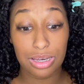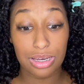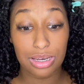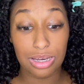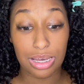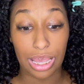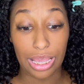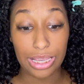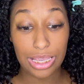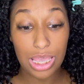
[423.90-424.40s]

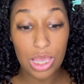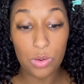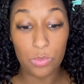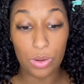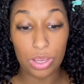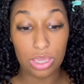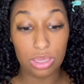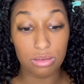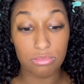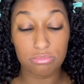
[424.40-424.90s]
I can't
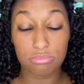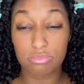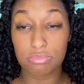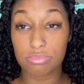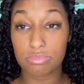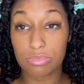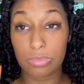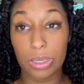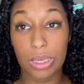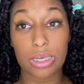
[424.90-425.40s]
wait
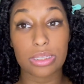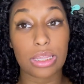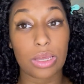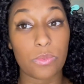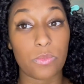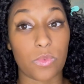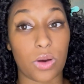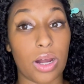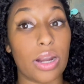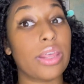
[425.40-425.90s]
because I
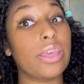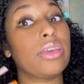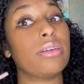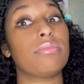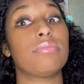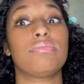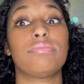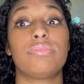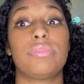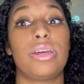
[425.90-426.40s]
want it,
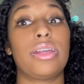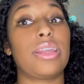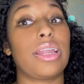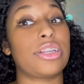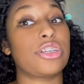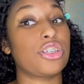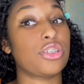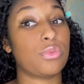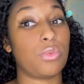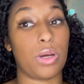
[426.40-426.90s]
and I
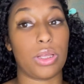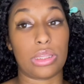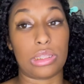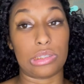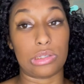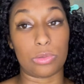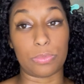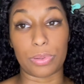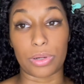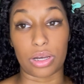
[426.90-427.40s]
just want the
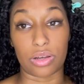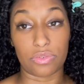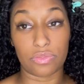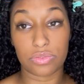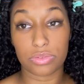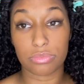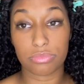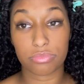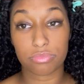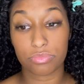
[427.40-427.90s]
little puff,
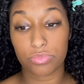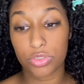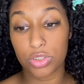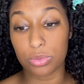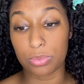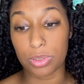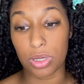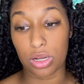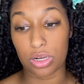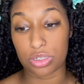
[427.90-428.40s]
to
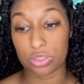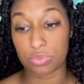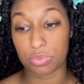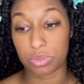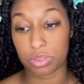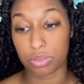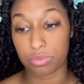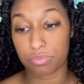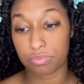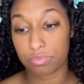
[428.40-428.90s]
be honest with
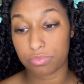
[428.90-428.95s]
you.